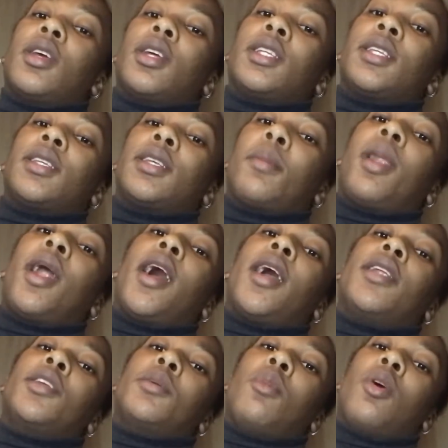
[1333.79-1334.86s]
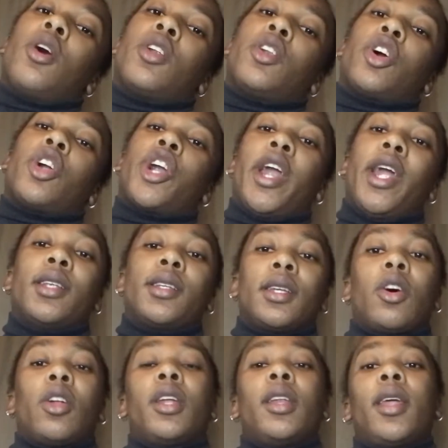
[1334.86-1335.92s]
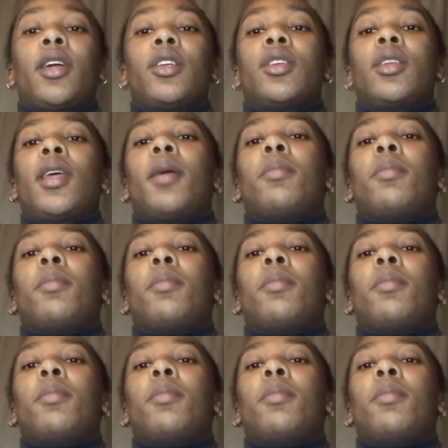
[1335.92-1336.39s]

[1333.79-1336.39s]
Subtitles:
supply and demand are created on a day-to-day